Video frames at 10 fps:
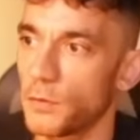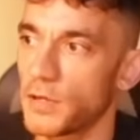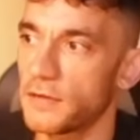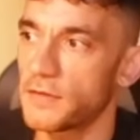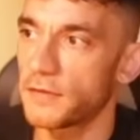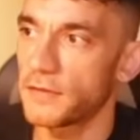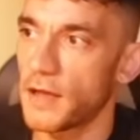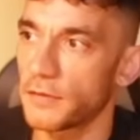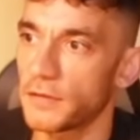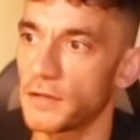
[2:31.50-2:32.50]
we can test it
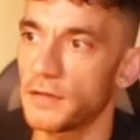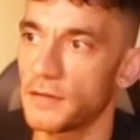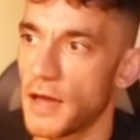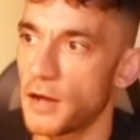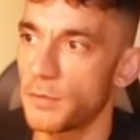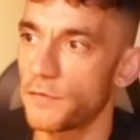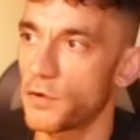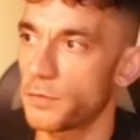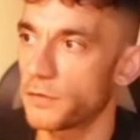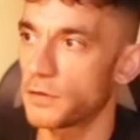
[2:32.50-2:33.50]
out, see how it
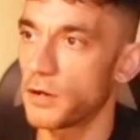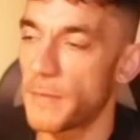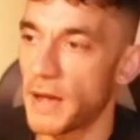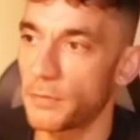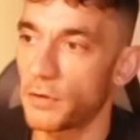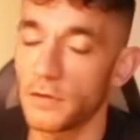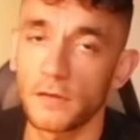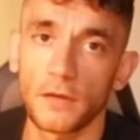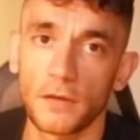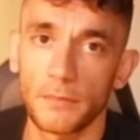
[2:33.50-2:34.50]
performs on a MacBook. It's
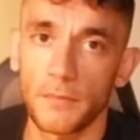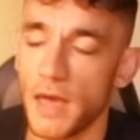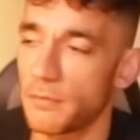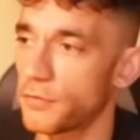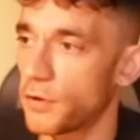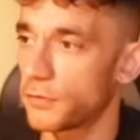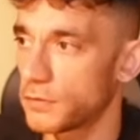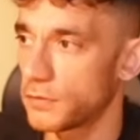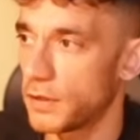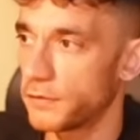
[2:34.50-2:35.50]
a M Pro,
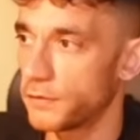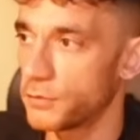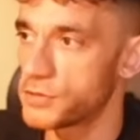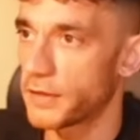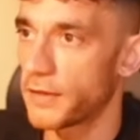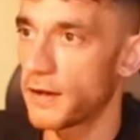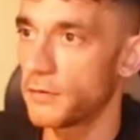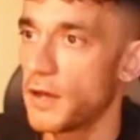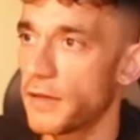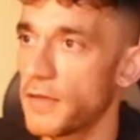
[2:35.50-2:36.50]
right? So we'll check that out.
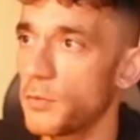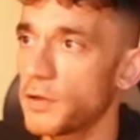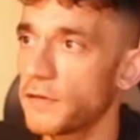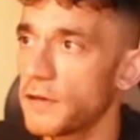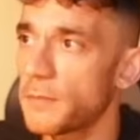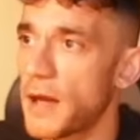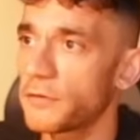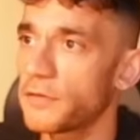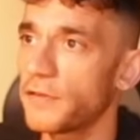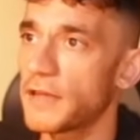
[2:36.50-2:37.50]
And then we can see
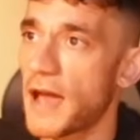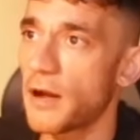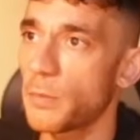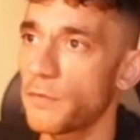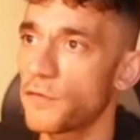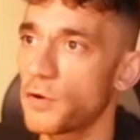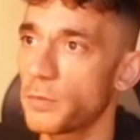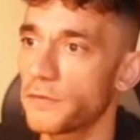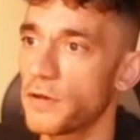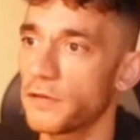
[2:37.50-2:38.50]
comparatively how it
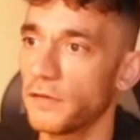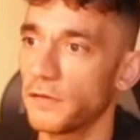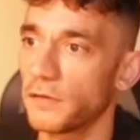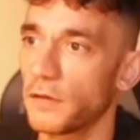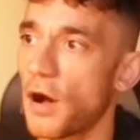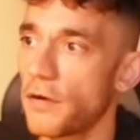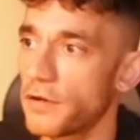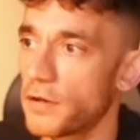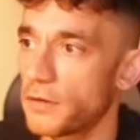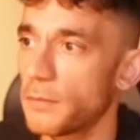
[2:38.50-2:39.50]
performs versus
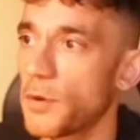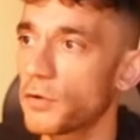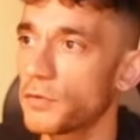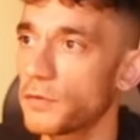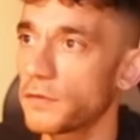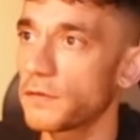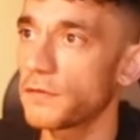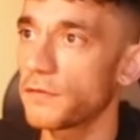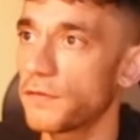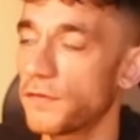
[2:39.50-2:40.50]
other models
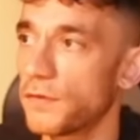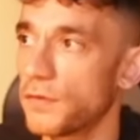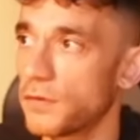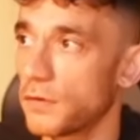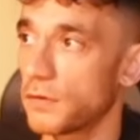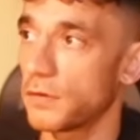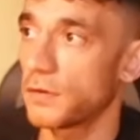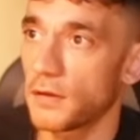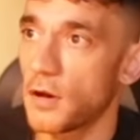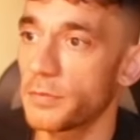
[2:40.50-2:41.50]
for
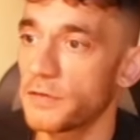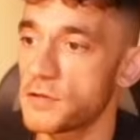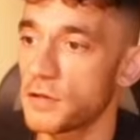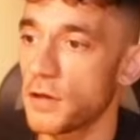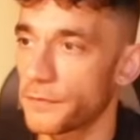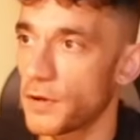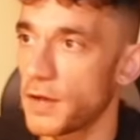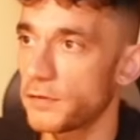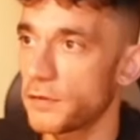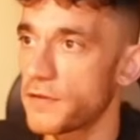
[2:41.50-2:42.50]
competition code,
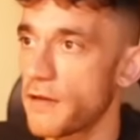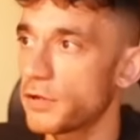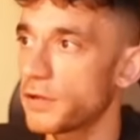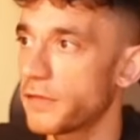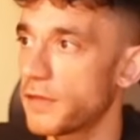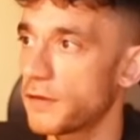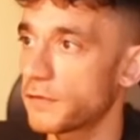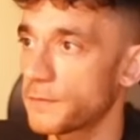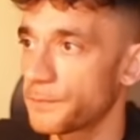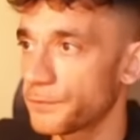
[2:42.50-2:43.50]
right? So if you have a look at
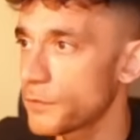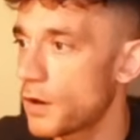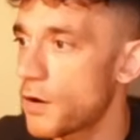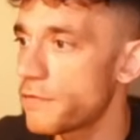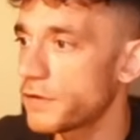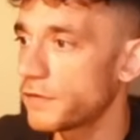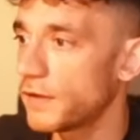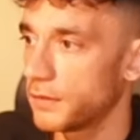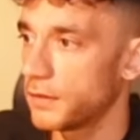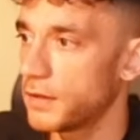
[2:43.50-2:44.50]
this,
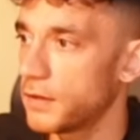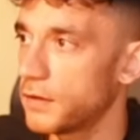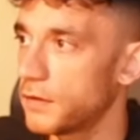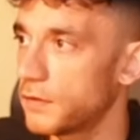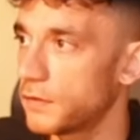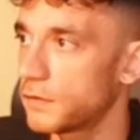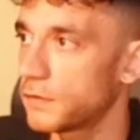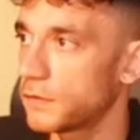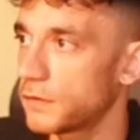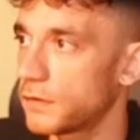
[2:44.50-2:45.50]
obviously it
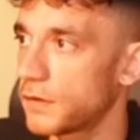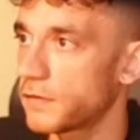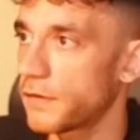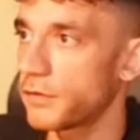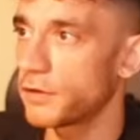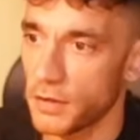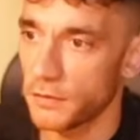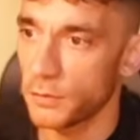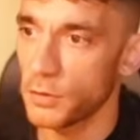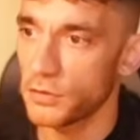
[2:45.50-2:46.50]
is, let's have a look here.
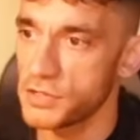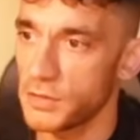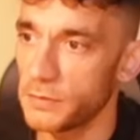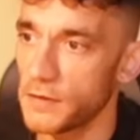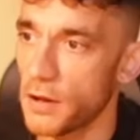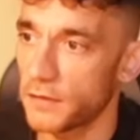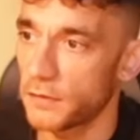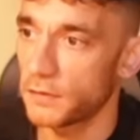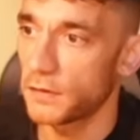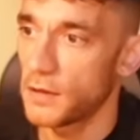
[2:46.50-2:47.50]
So we've got G P T O S
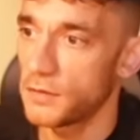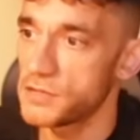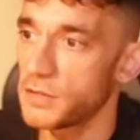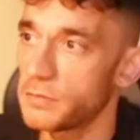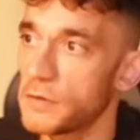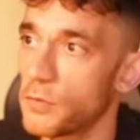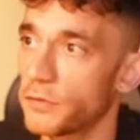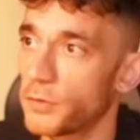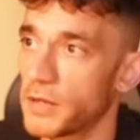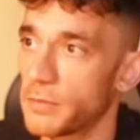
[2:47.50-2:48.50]
S and G P T
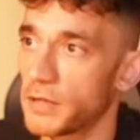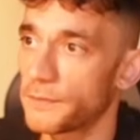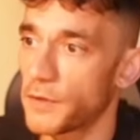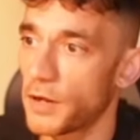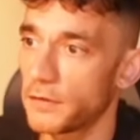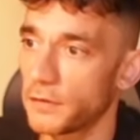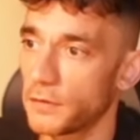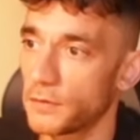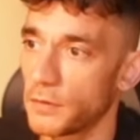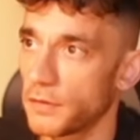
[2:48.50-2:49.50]
one twenty B. All right,
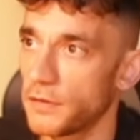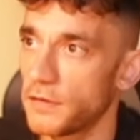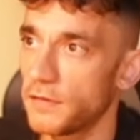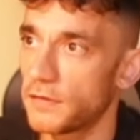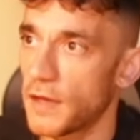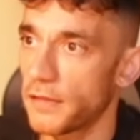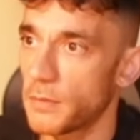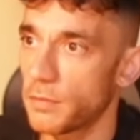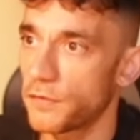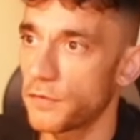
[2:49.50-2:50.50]
so this is how they
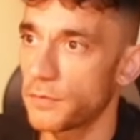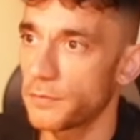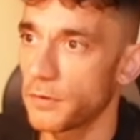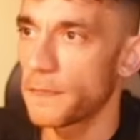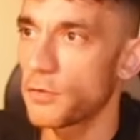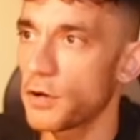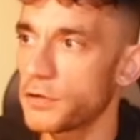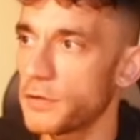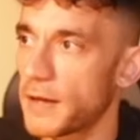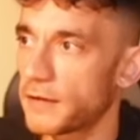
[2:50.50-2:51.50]
perform. Then we've got
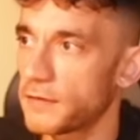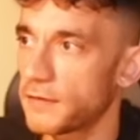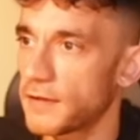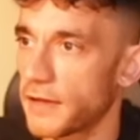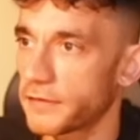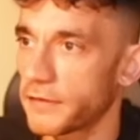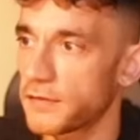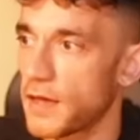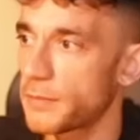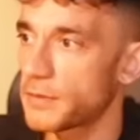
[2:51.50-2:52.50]
humanity's last
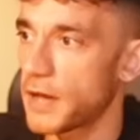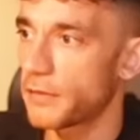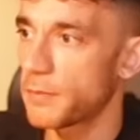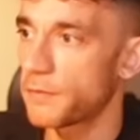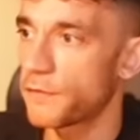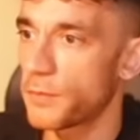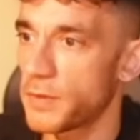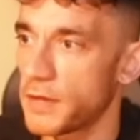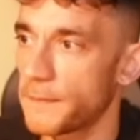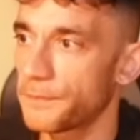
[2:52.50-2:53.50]
exam and how they perform
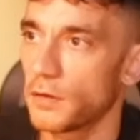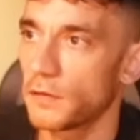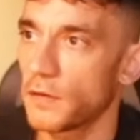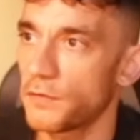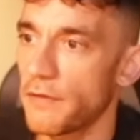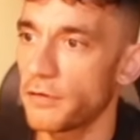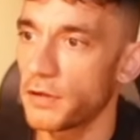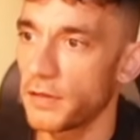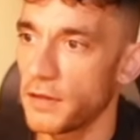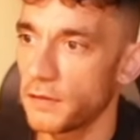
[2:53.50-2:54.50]
here. So if we have a
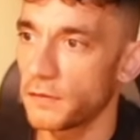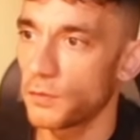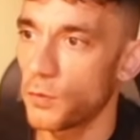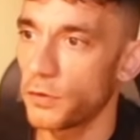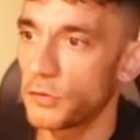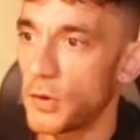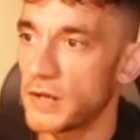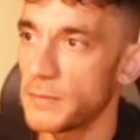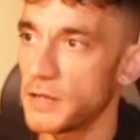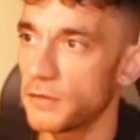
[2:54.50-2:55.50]
look at this, one
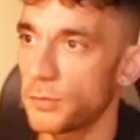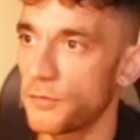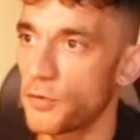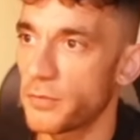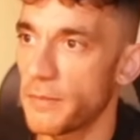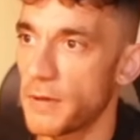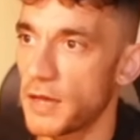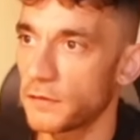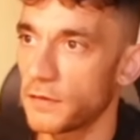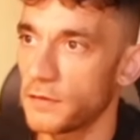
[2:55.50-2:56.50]
twenty B is performing the
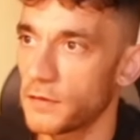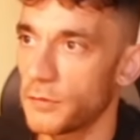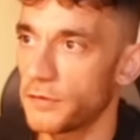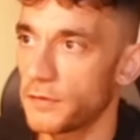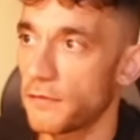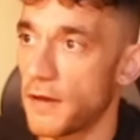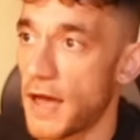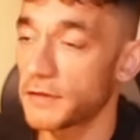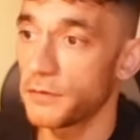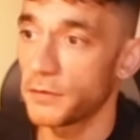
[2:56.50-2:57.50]
best in terms of
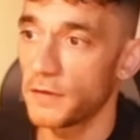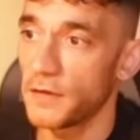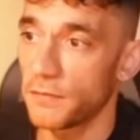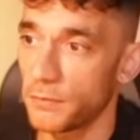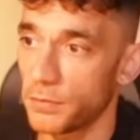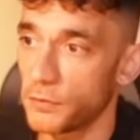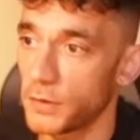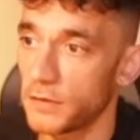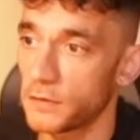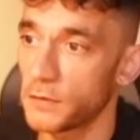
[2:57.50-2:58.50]
accuracy
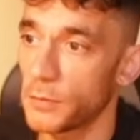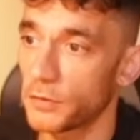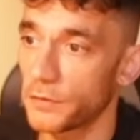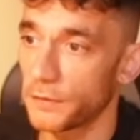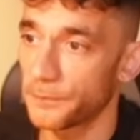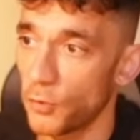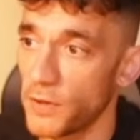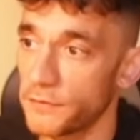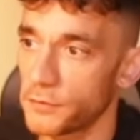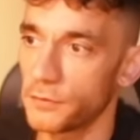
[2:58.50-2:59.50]
between the two models
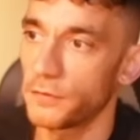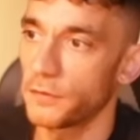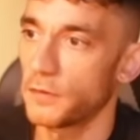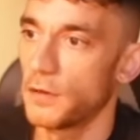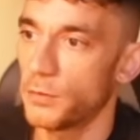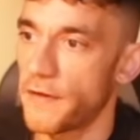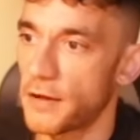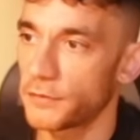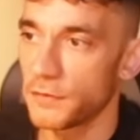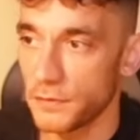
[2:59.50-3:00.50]
with tools.
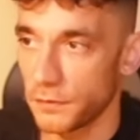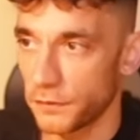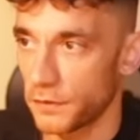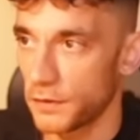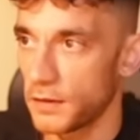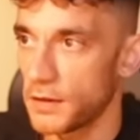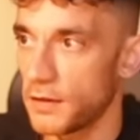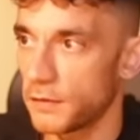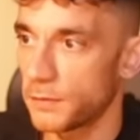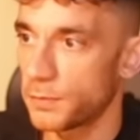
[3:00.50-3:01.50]
Without tools
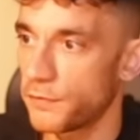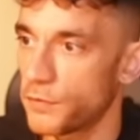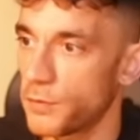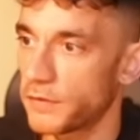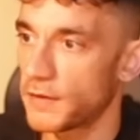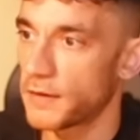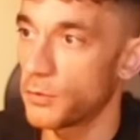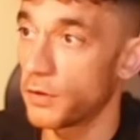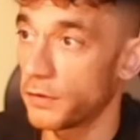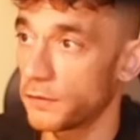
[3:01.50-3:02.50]
is performing slightly
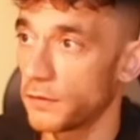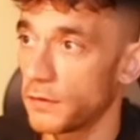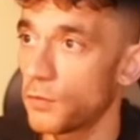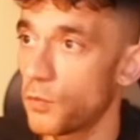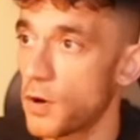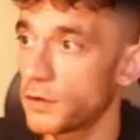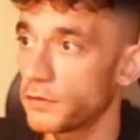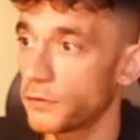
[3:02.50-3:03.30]
worse. one